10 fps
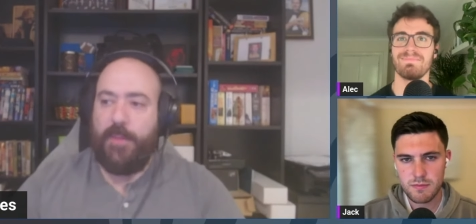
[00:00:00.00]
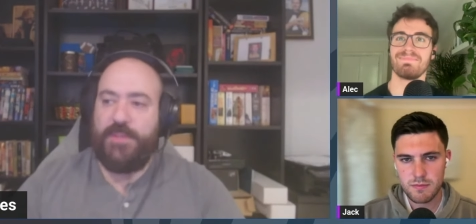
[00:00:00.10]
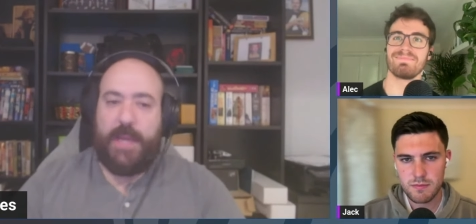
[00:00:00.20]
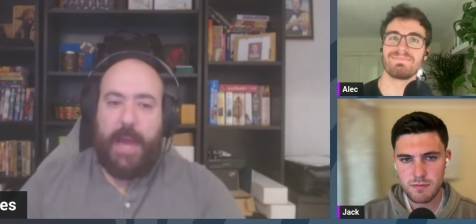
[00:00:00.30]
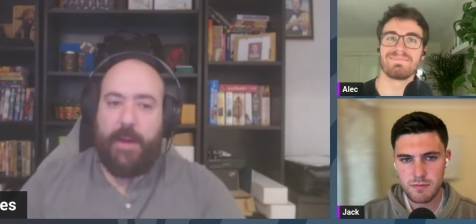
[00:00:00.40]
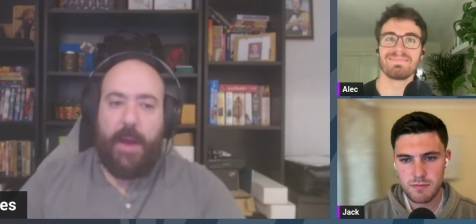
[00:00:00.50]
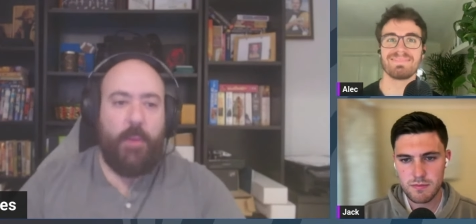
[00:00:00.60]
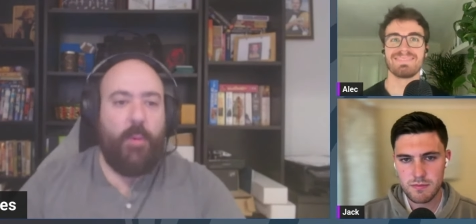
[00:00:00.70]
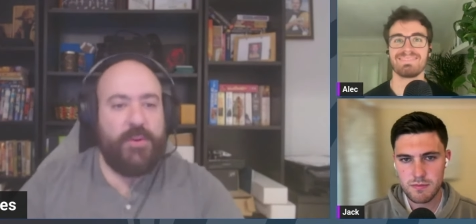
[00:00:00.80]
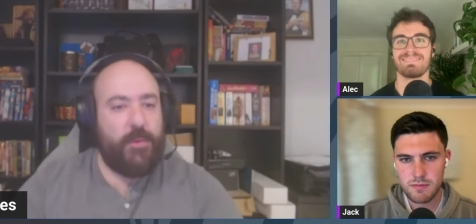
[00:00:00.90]
Speaker 1: almost like i, I
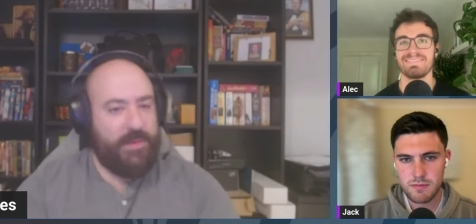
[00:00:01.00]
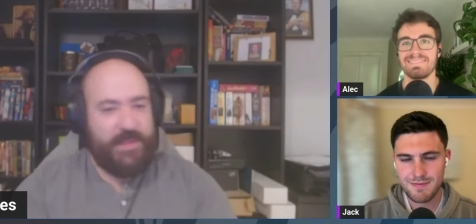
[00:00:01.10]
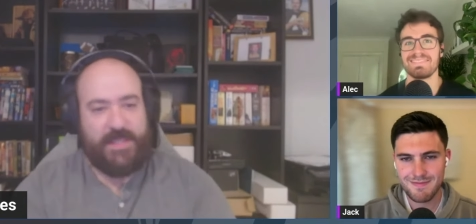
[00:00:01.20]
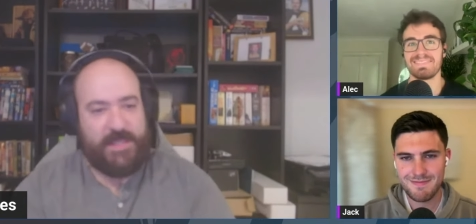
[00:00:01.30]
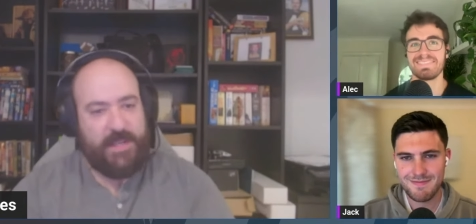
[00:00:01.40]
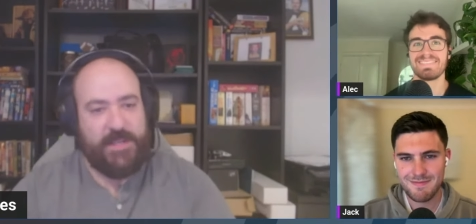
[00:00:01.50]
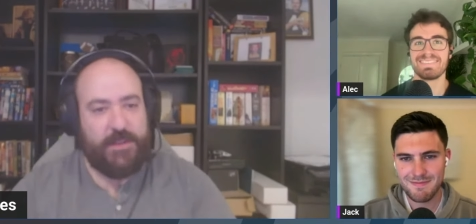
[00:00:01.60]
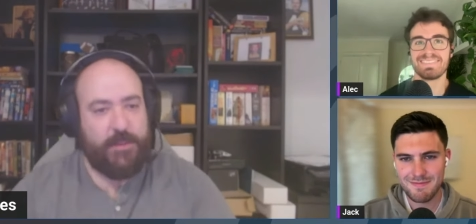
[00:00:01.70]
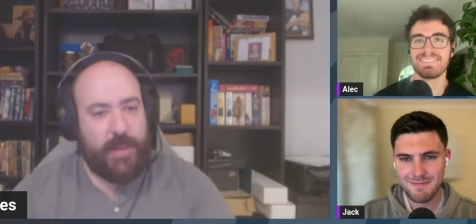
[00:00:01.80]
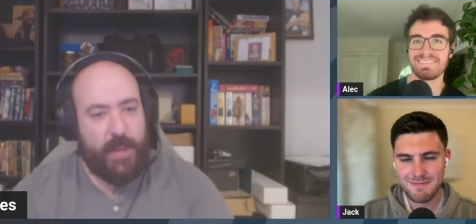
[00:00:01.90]
wonder what this is going to
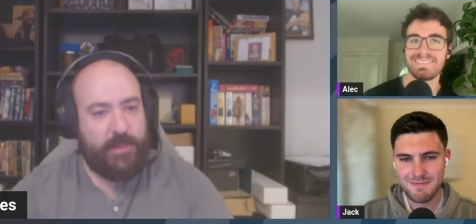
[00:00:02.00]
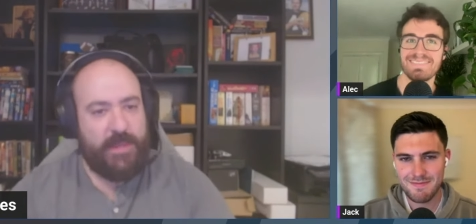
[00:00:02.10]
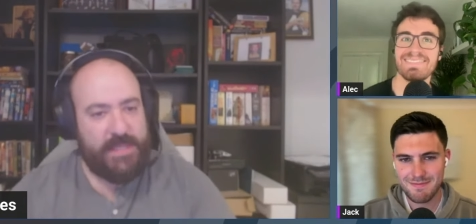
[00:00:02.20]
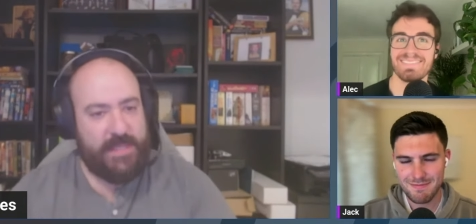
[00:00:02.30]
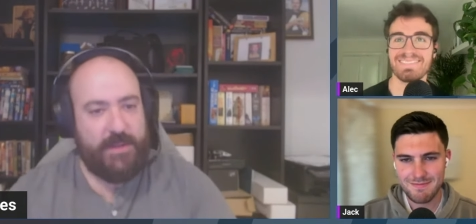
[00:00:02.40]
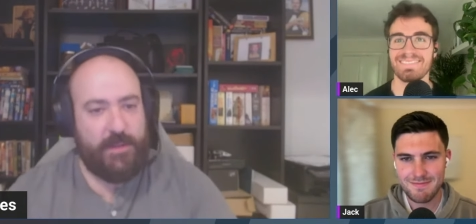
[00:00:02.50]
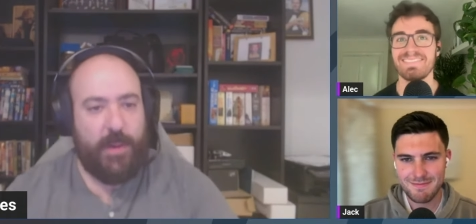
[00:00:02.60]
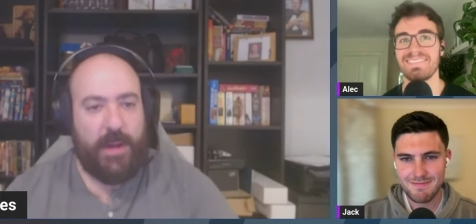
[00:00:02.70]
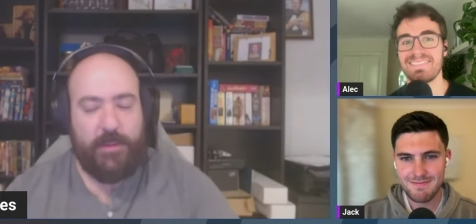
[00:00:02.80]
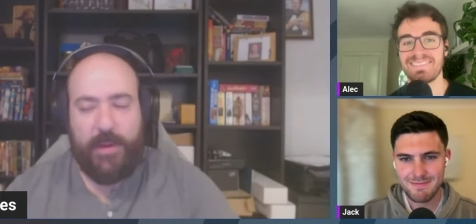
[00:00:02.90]
do when i release it into the
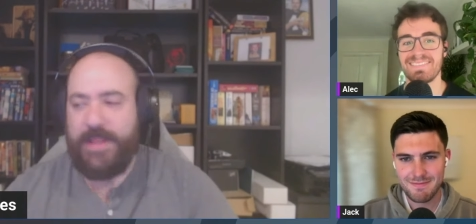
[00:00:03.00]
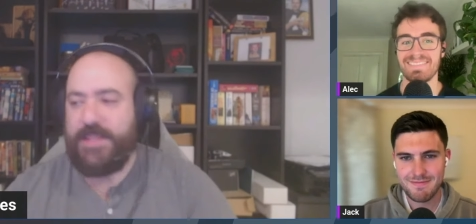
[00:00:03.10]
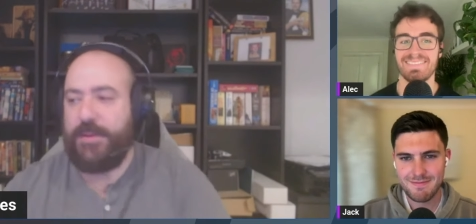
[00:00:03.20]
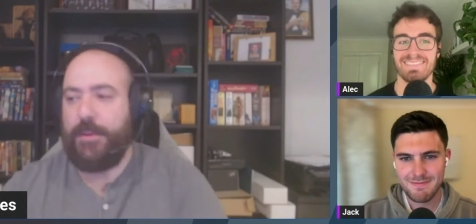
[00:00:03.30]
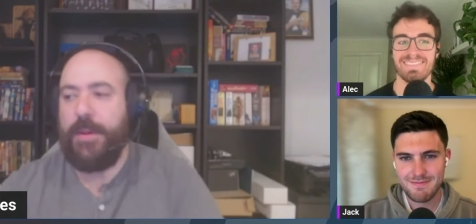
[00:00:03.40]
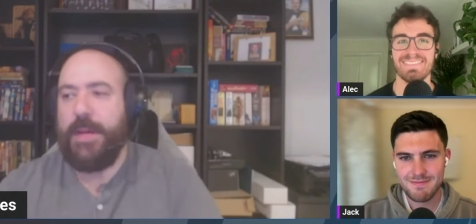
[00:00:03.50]
wild right so